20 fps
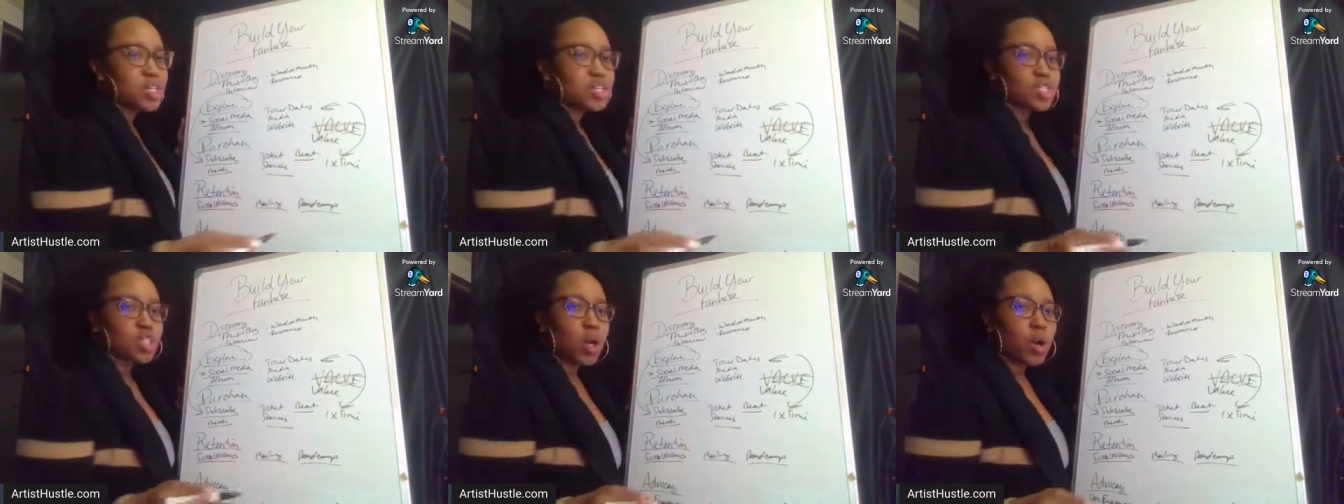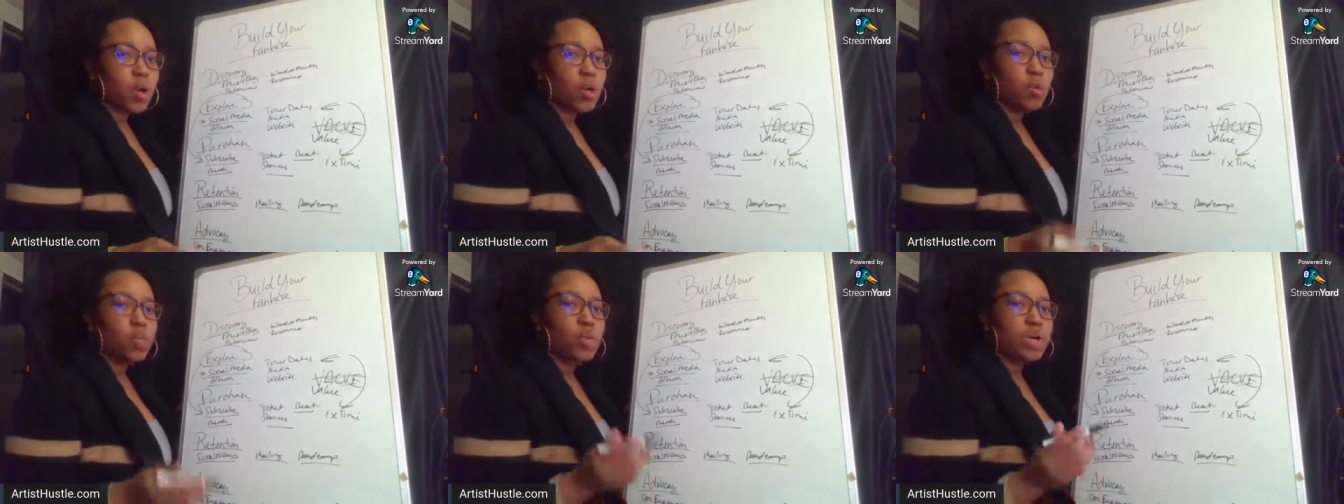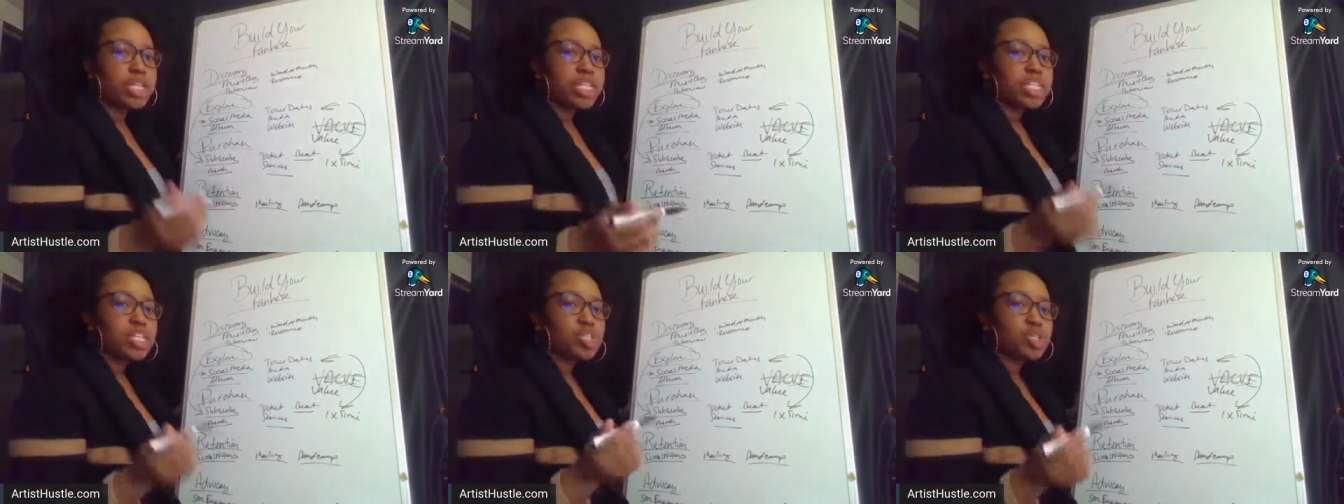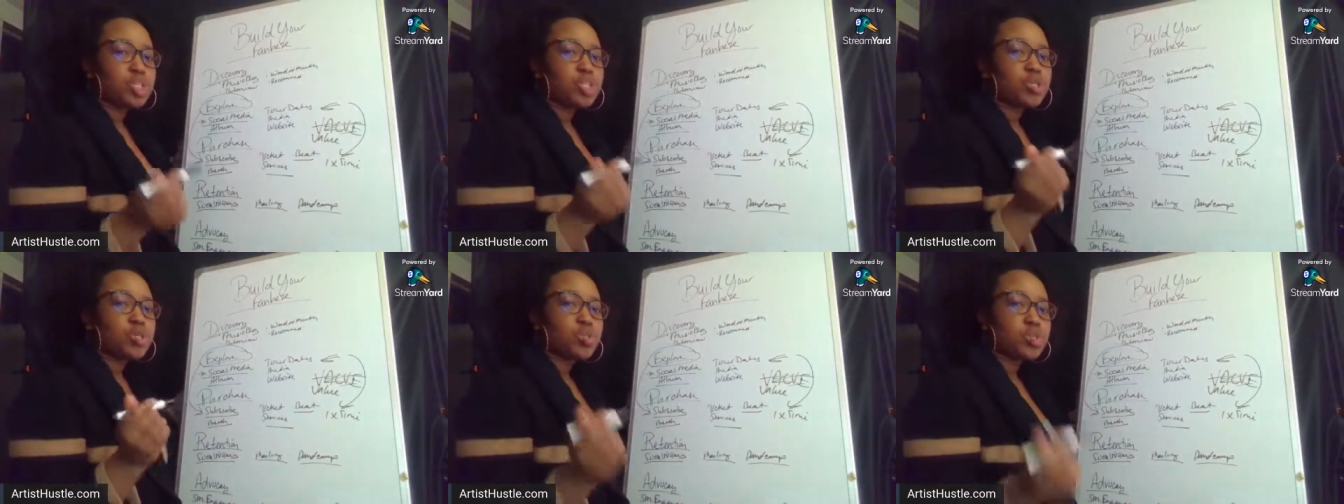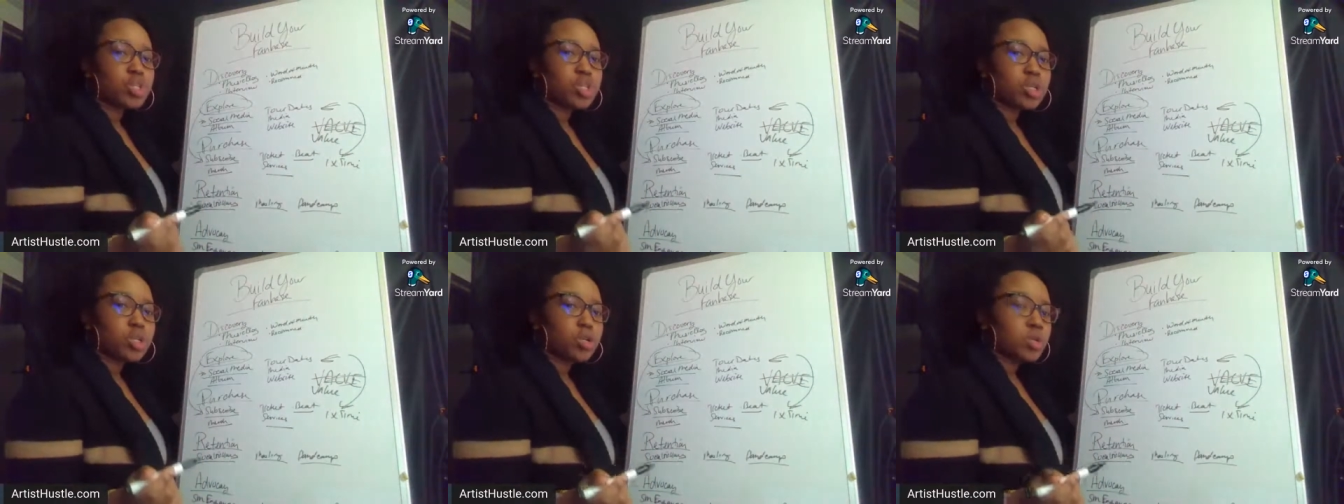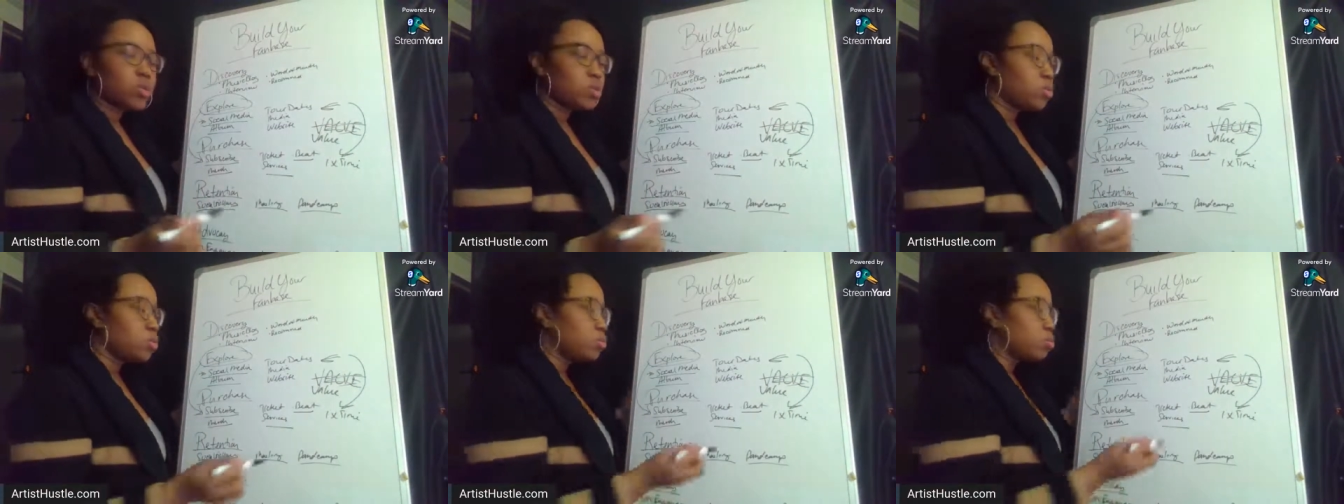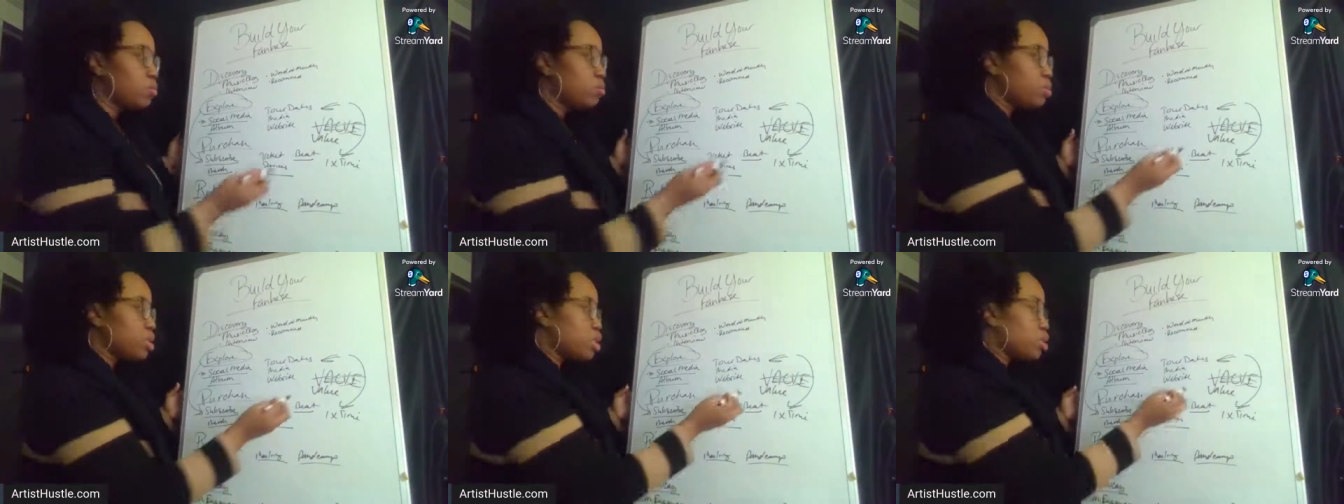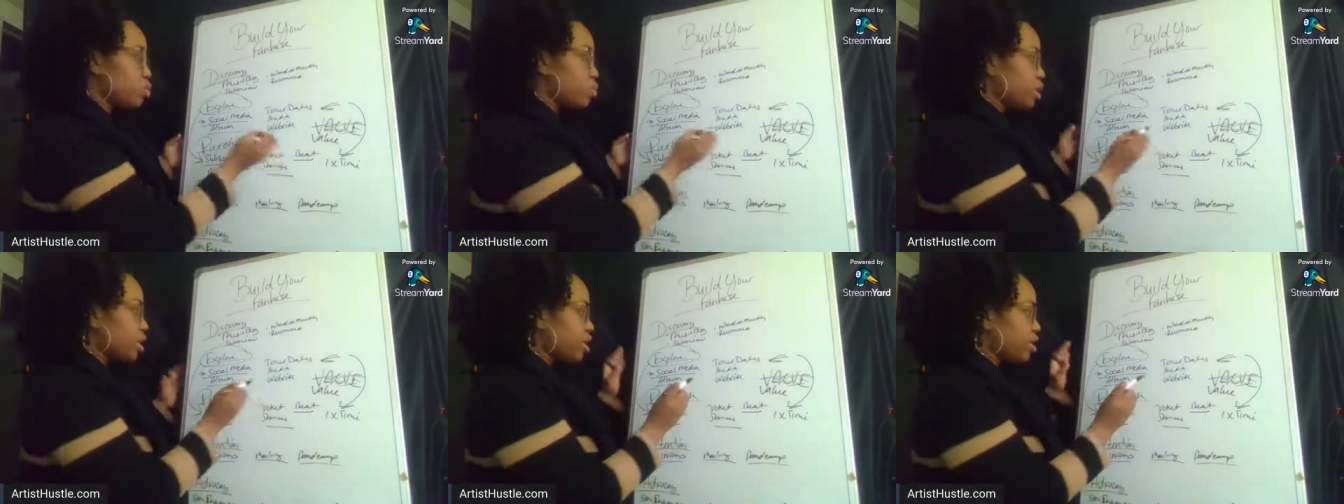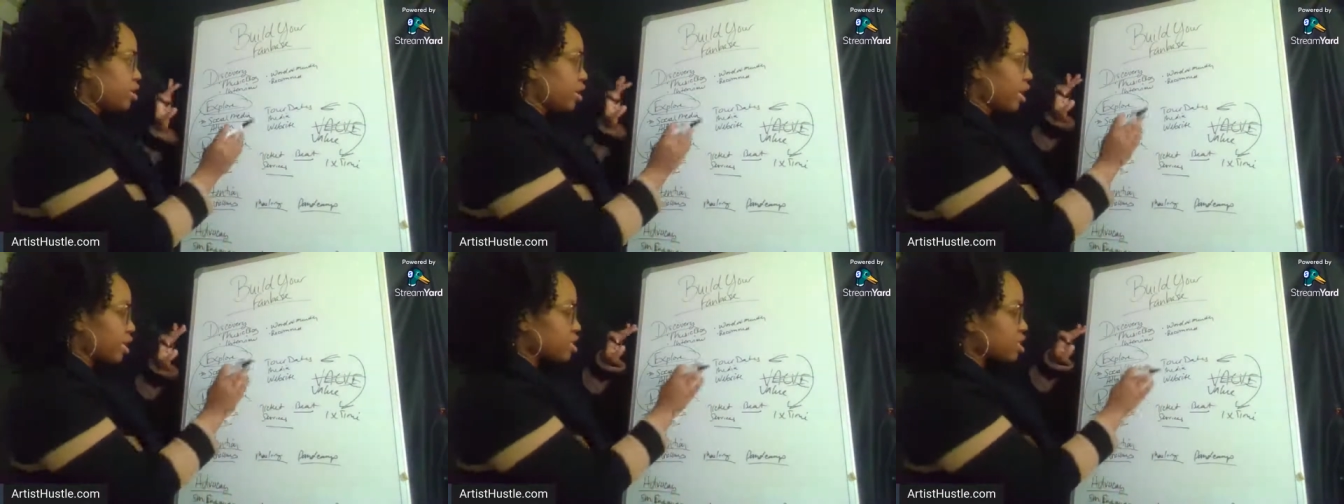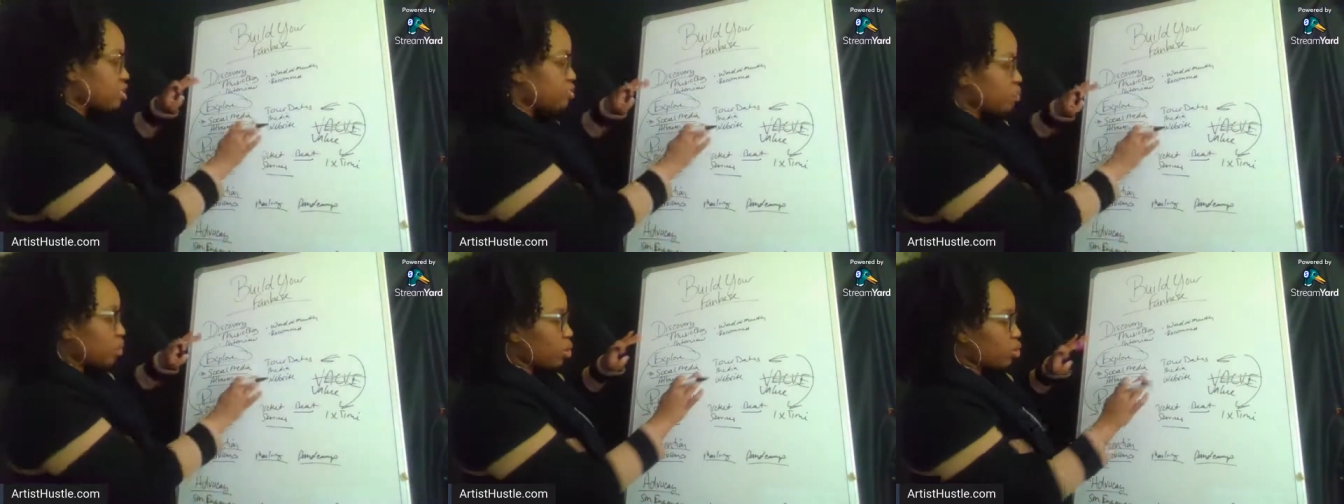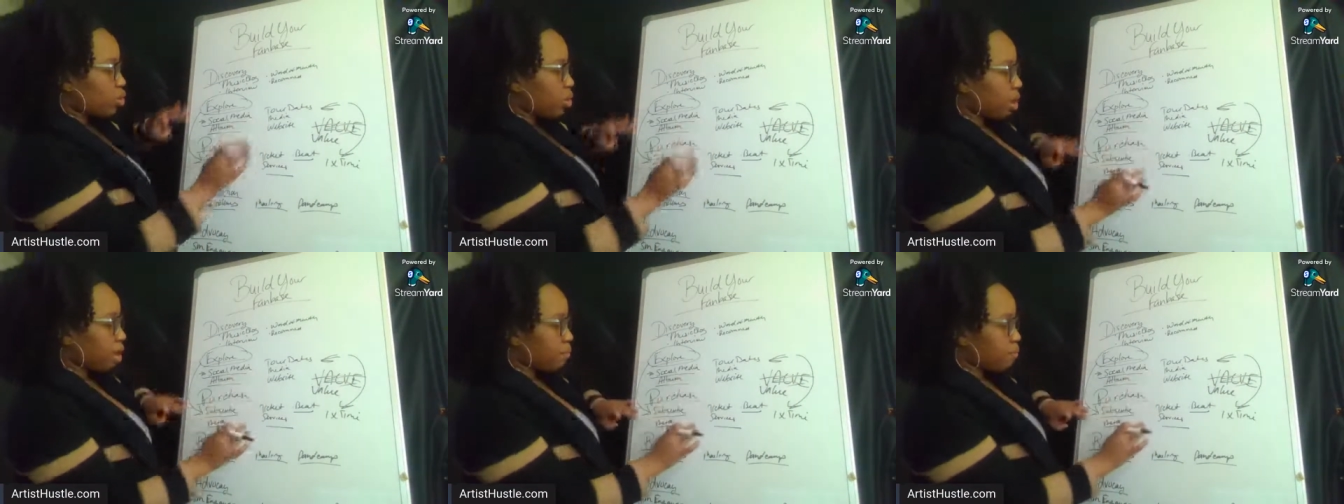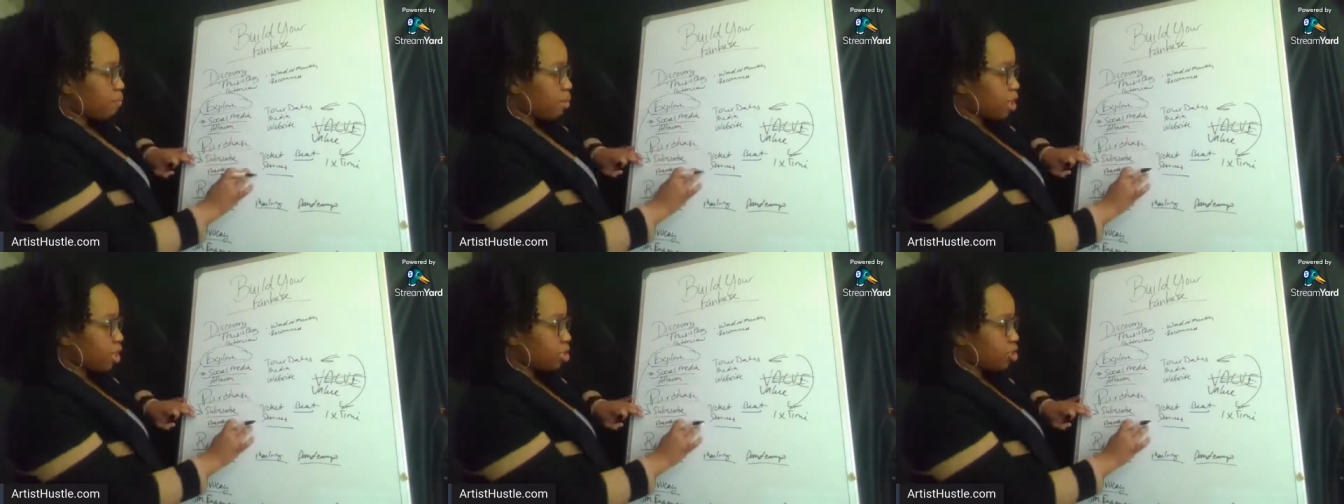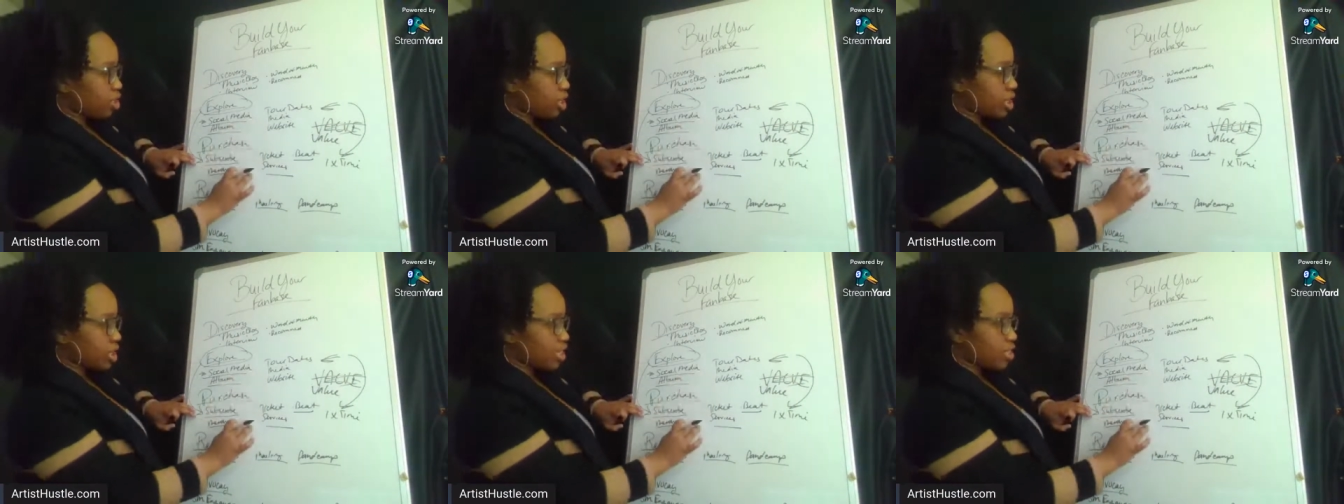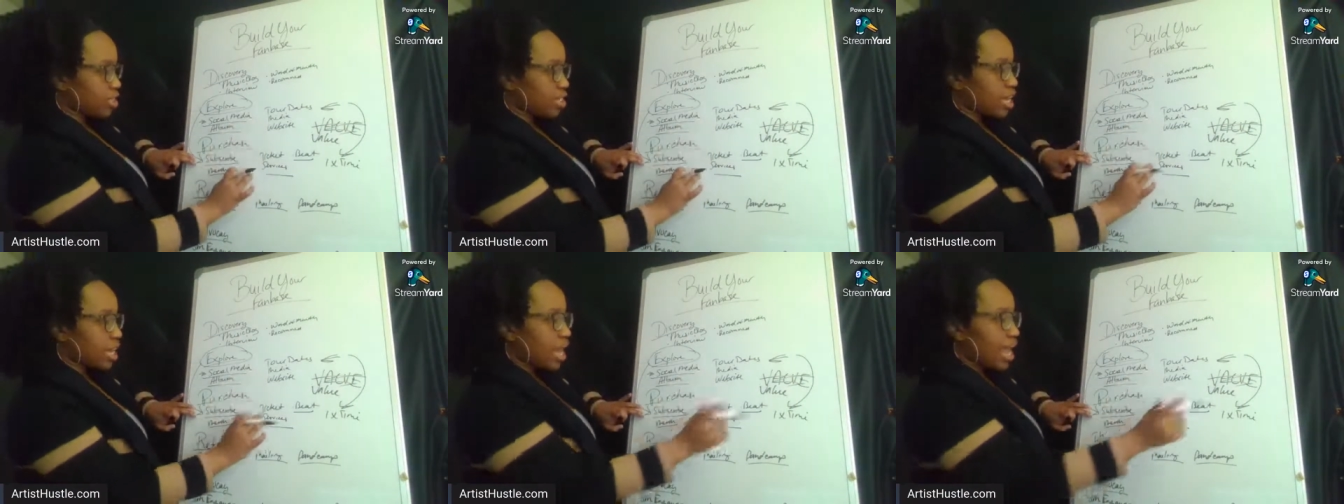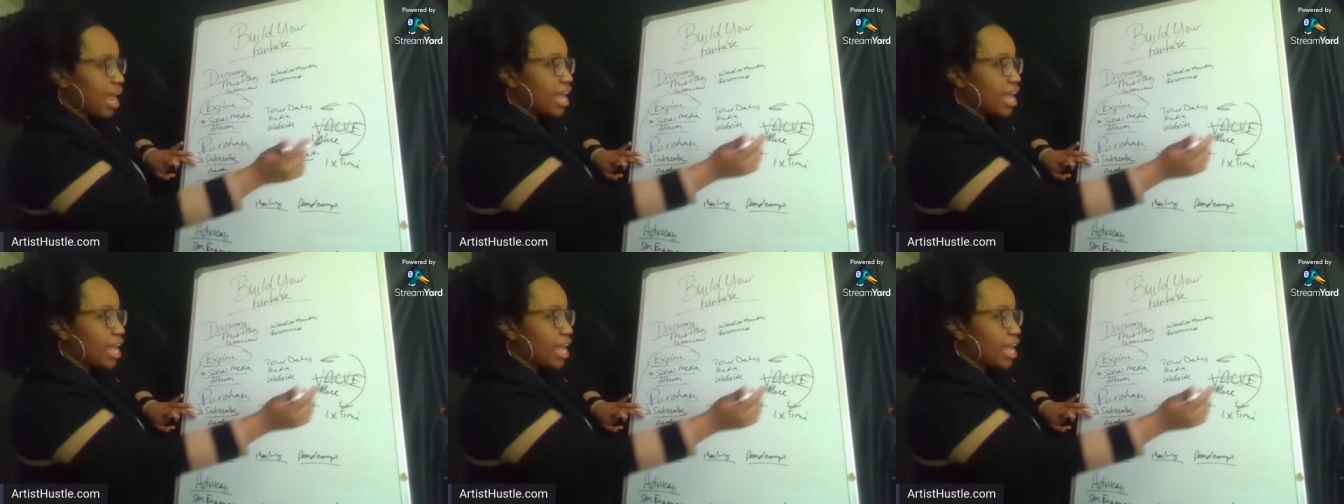So, what did you do between explore and purchase?